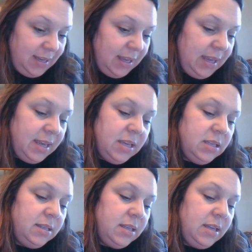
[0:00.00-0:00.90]

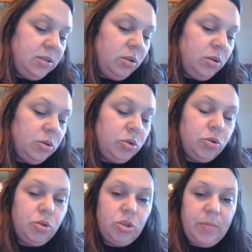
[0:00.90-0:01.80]
these are little
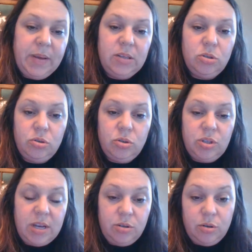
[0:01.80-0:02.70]
shipping
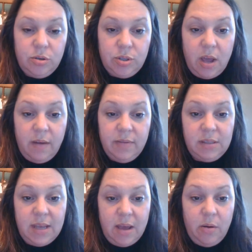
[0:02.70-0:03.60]
centers of the
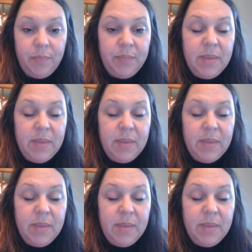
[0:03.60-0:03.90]
cell.